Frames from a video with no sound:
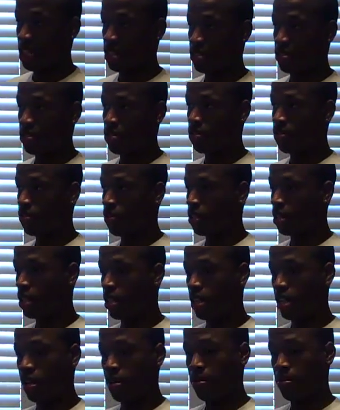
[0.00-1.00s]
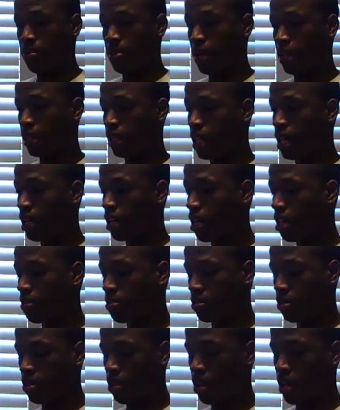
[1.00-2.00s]
that too for uh, beer
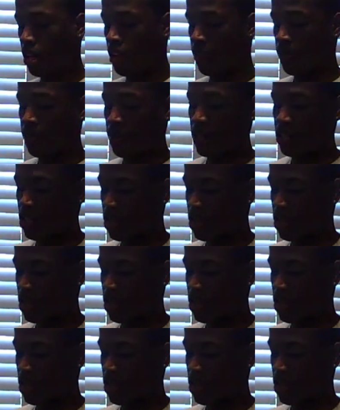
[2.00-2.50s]
lineups or if my